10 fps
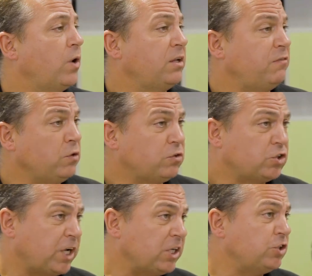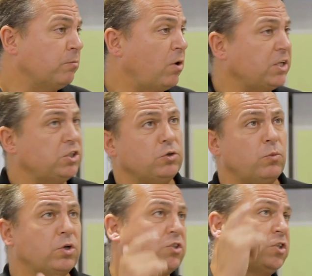And if you change your mind and you
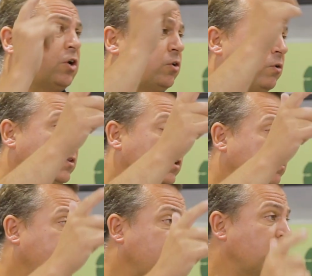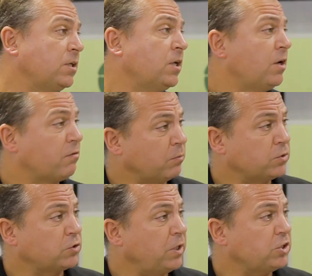want to turn on the pendant from
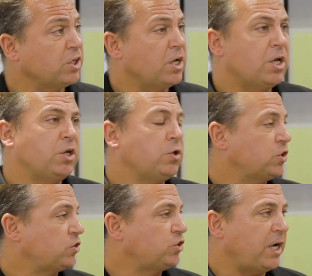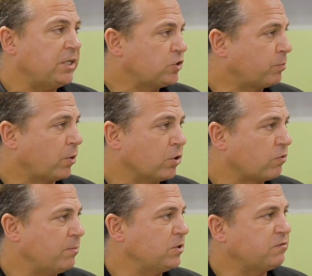the switch, you just change the
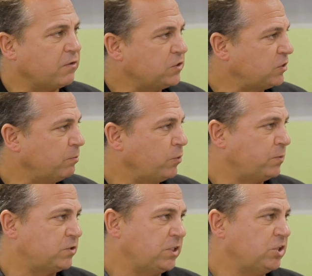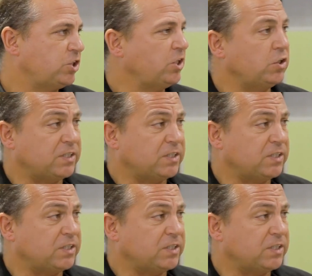program. It's very simple procedure. You